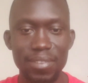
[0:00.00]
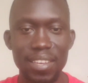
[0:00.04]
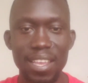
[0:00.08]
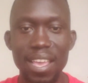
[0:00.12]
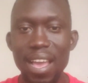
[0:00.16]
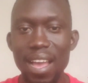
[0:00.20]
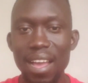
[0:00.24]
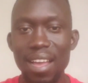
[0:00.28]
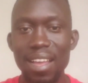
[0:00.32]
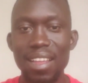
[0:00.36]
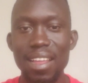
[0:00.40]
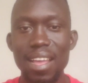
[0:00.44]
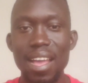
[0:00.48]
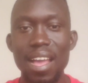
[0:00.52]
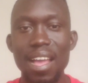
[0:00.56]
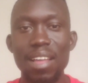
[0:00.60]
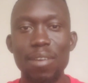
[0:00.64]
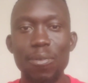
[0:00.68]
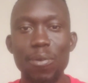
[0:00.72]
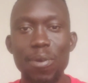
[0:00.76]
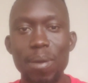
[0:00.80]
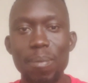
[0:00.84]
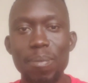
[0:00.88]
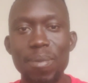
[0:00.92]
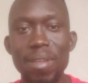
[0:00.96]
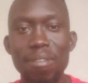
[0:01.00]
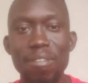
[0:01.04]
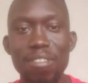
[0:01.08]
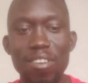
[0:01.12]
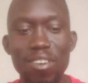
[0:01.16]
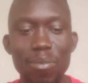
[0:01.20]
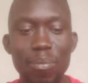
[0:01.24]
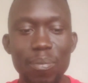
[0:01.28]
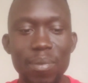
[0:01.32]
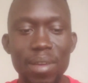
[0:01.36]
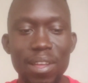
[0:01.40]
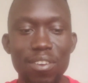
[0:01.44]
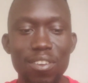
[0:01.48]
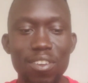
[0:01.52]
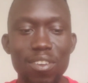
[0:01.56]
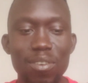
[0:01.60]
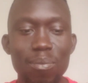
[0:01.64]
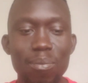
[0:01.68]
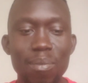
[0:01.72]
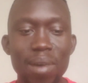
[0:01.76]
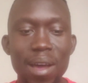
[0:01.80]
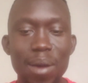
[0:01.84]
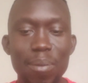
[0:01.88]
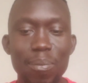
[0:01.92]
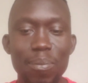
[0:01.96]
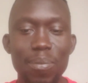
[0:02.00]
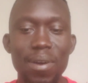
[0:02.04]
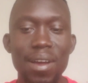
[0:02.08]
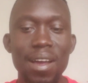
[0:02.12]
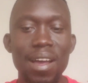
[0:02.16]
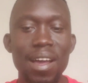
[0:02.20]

Yeah, web development roadmap.